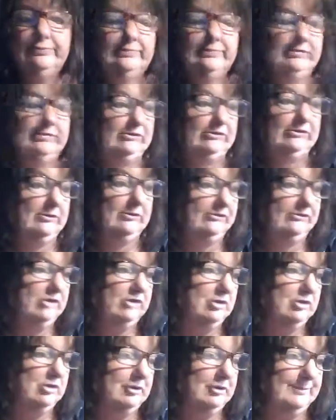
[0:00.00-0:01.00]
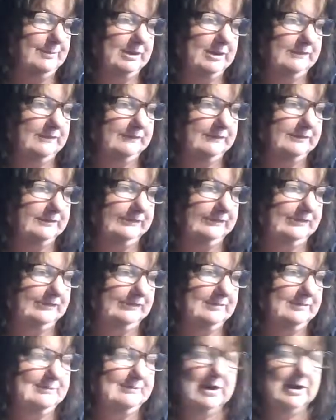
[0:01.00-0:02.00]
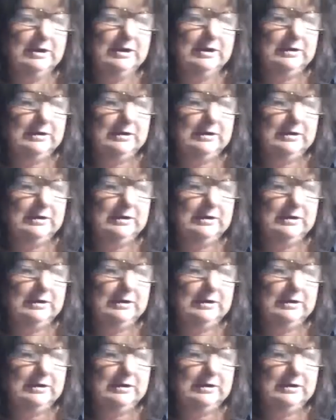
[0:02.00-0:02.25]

Social Security benefits. Like,